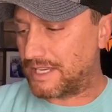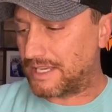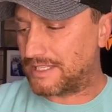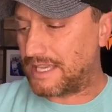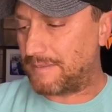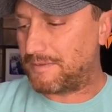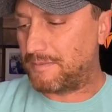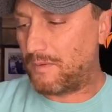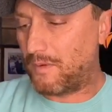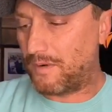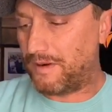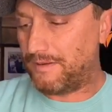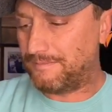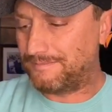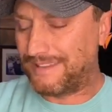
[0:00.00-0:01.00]
except
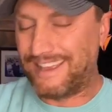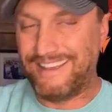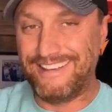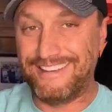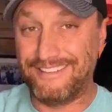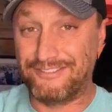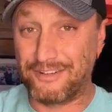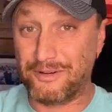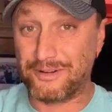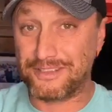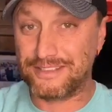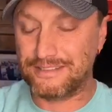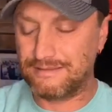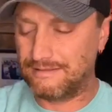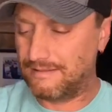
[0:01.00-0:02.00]
more, of
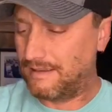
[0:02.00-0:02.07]
course.